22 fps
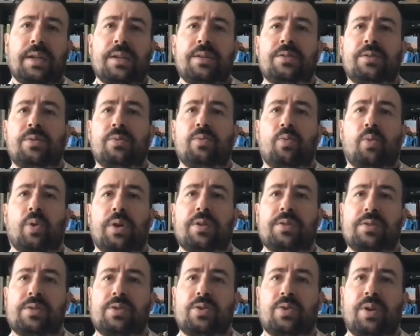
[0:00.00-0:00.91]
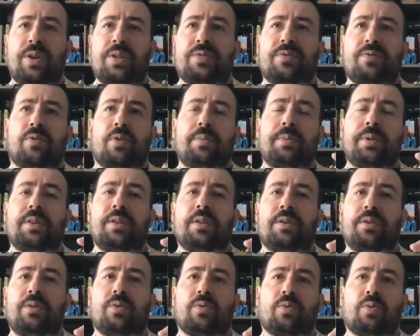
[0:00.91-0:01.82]
getting into what is transforming
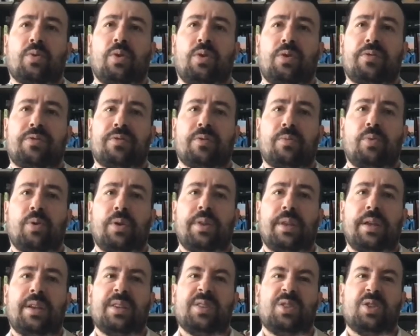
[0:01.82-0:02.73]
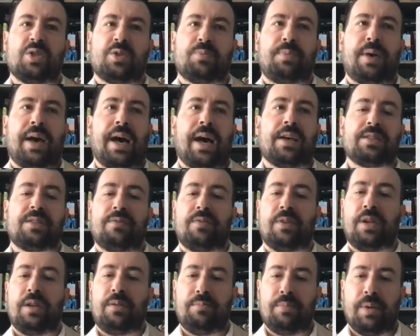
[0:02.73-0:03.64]
the role from one that is just
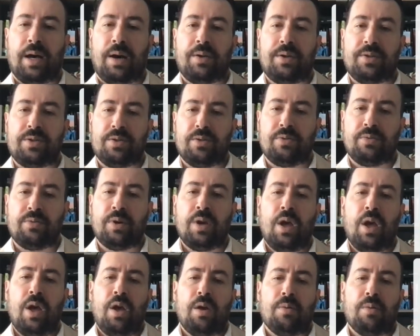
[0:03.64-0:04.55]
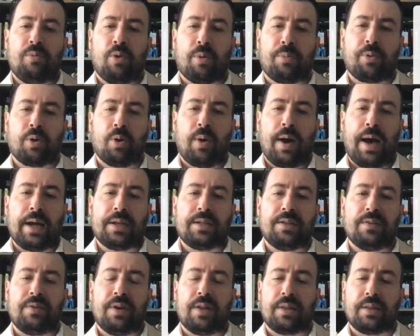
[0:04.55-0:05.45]
passive and inbound into more
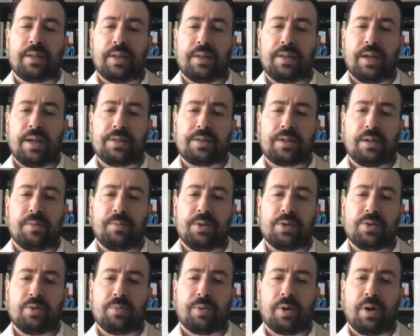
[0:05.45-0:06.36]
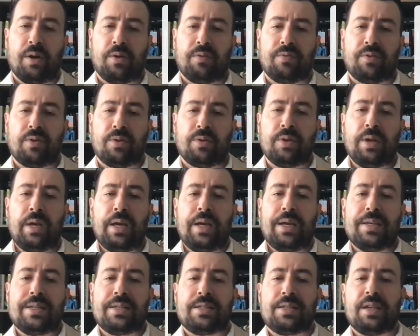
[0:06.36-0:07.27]
proactive. I think that that's going to be super helpful.
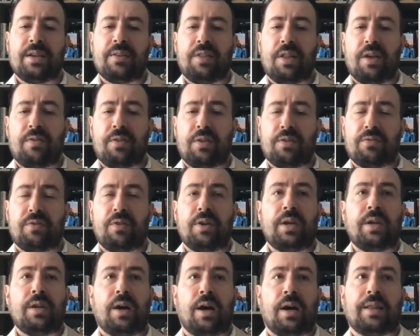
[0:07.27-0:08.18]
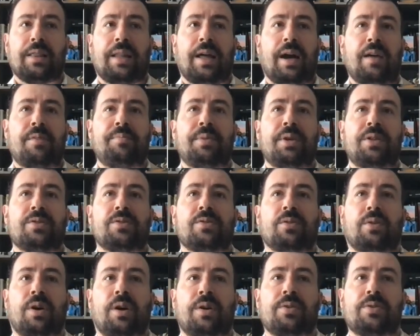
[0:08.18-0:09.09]
C-level of alignment.
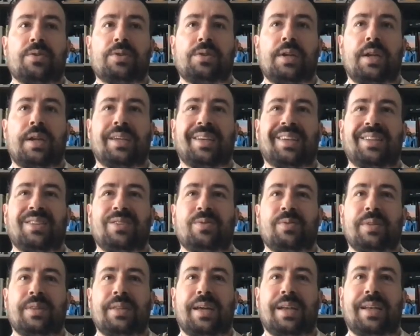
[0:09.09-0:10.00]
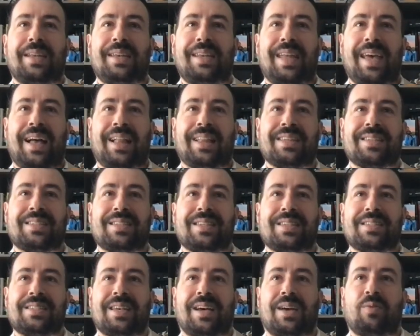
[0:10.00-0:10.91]
So understanding and doing that
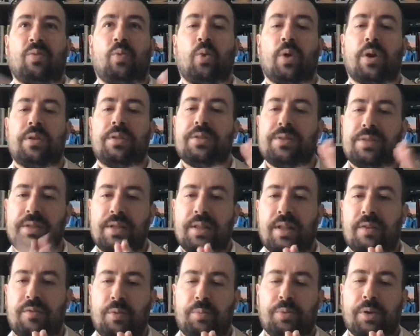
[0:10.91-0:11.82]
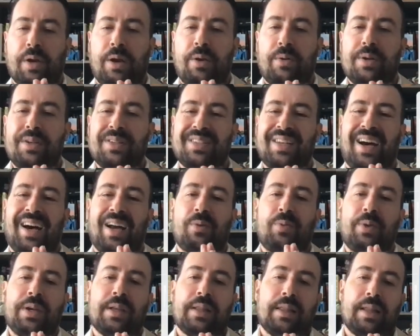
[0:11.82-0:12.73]
analysis on what are the C-level priorities?
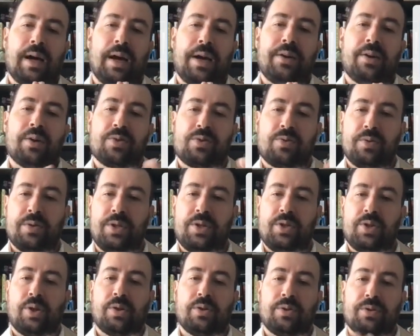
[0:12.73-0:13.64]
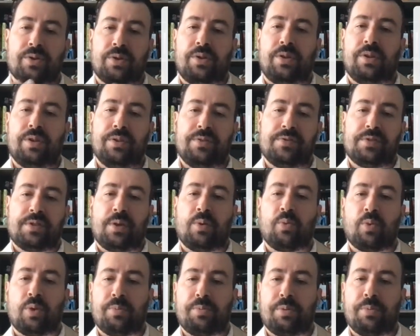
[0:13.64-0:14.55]
How do we align our strategic alternatives
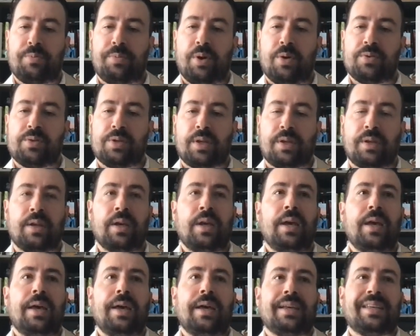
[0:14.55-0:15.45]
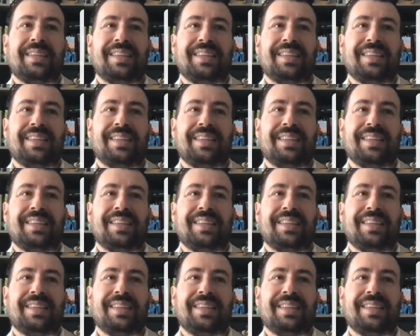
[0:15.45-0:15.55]
that we're proposing,